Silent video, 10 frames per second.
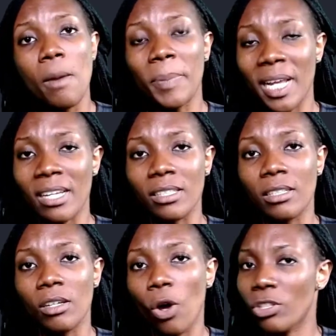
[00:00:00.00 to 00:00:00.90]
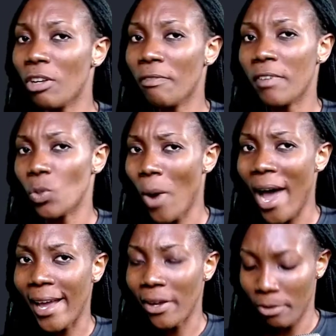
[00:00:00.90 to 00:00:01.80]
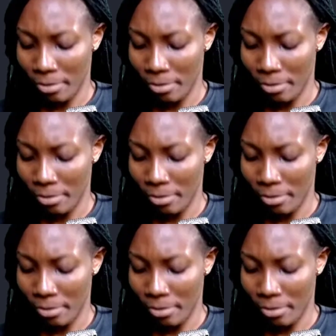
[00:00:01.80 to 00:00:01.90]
plane or surface? Why?